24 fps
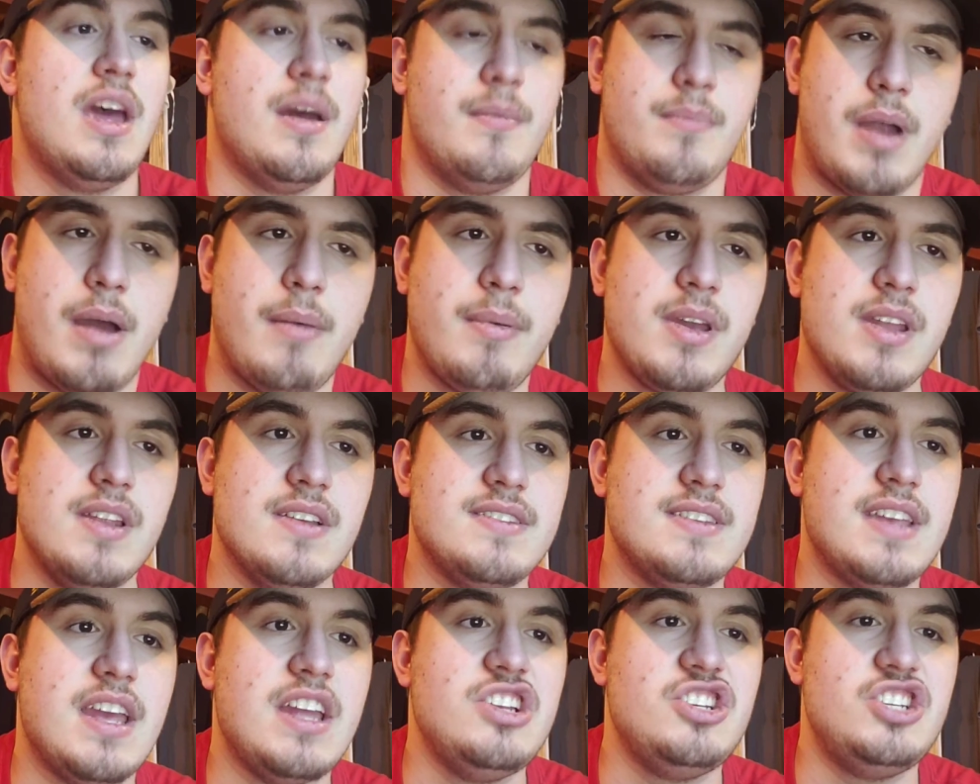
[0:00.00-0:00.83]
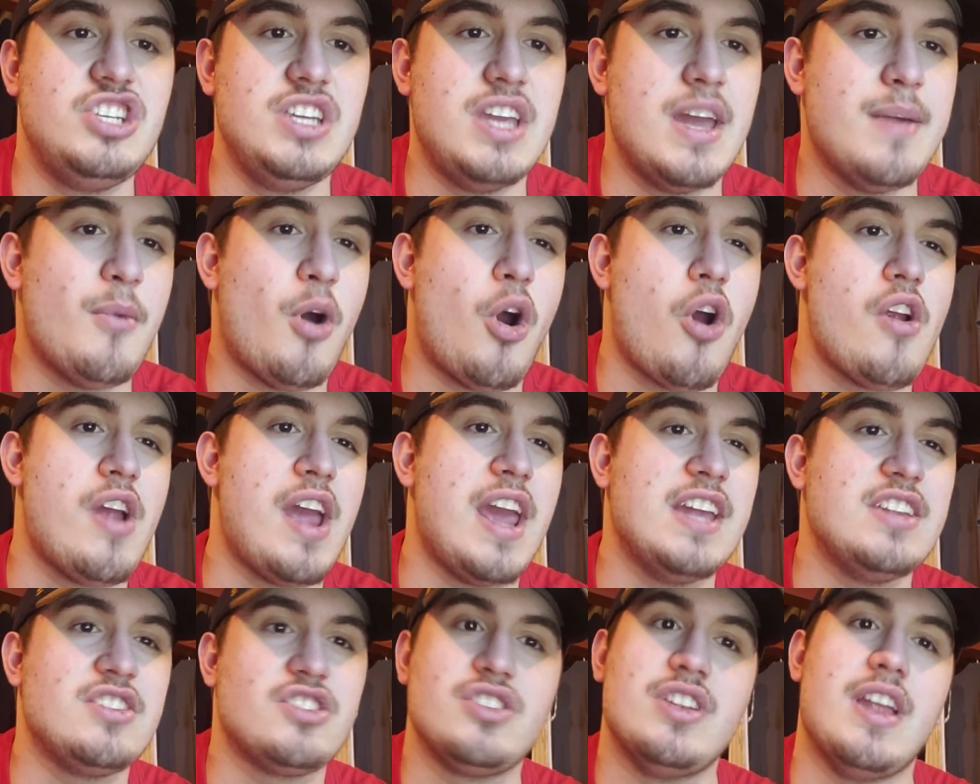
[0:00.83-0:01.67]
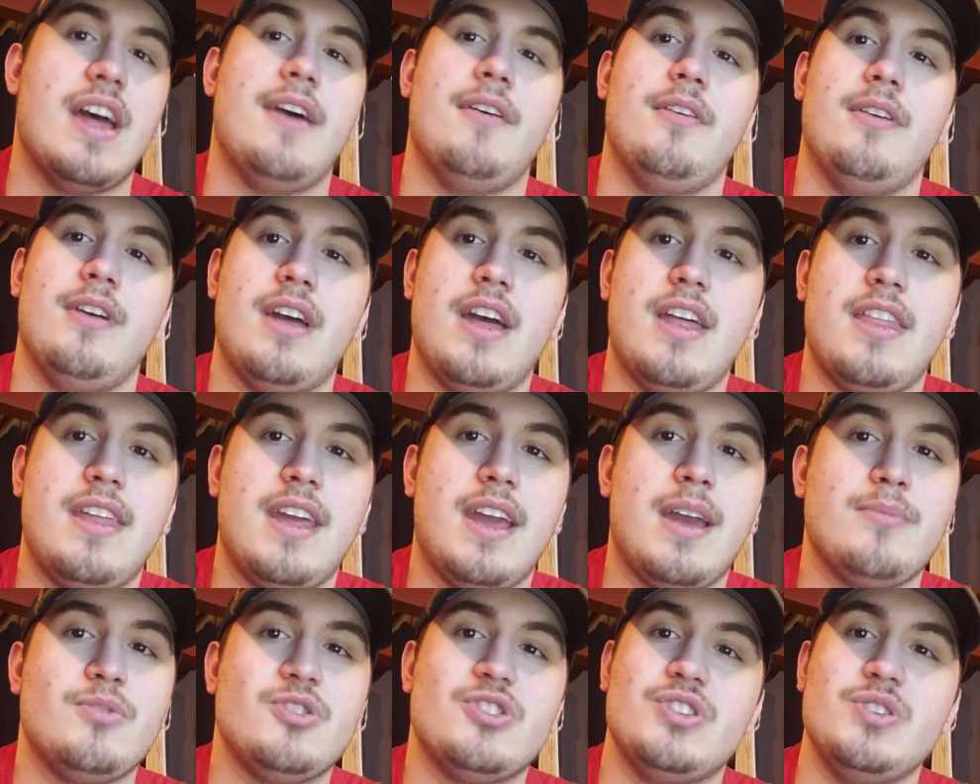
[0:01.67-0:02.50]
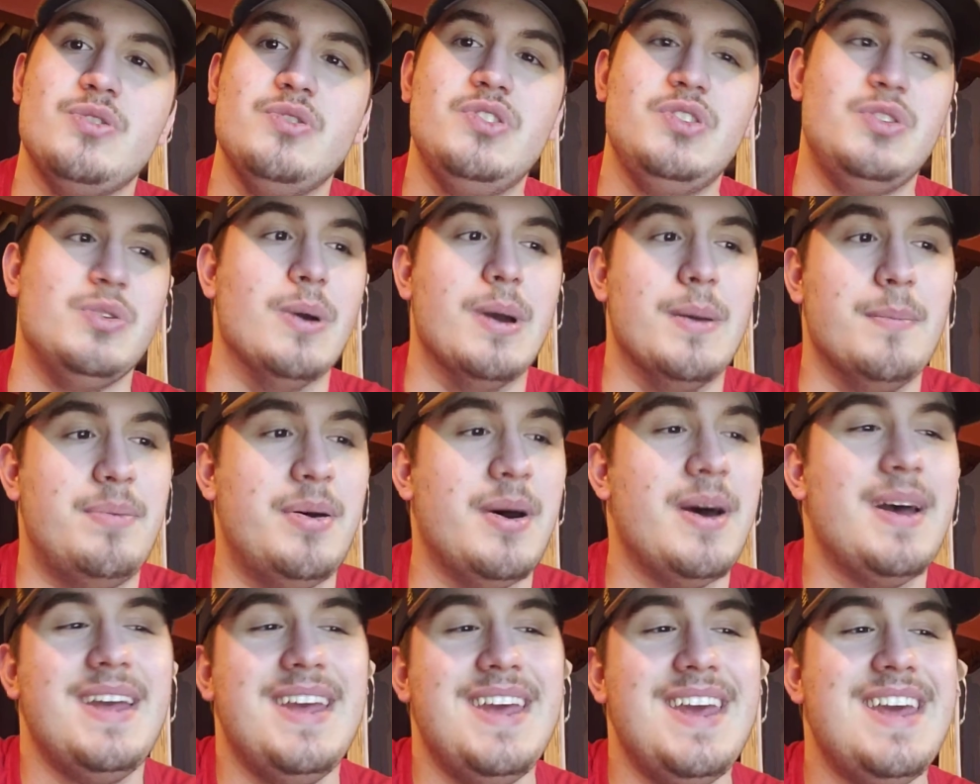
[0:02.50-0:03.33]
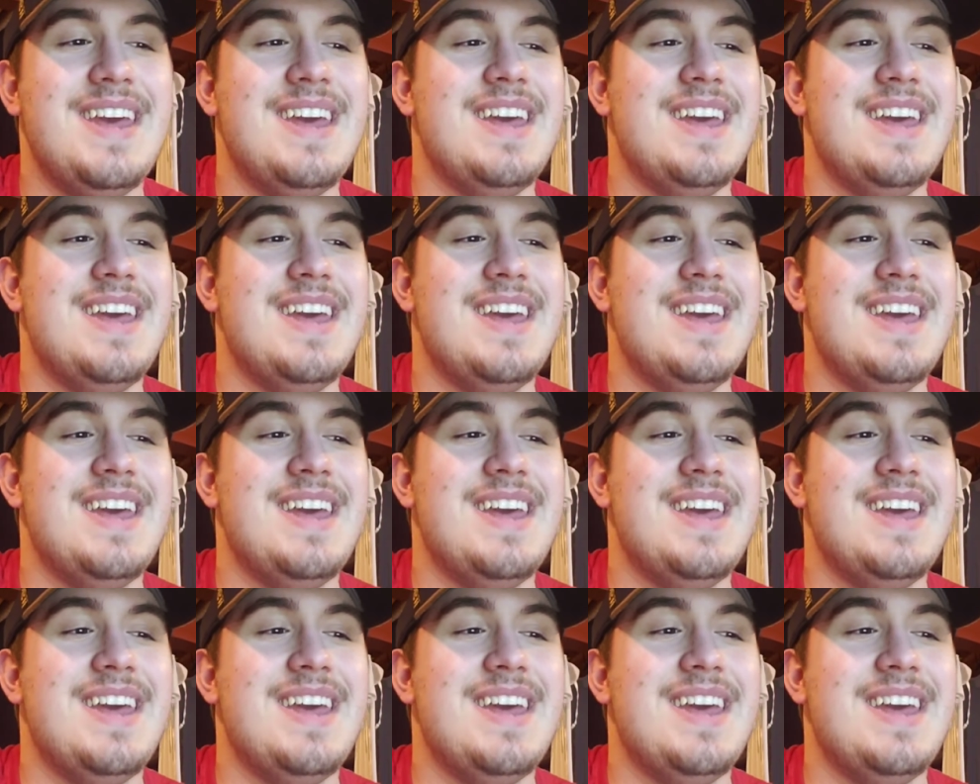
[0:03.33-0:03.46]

Probably going to say GM RH now. I think I'm just used to it. But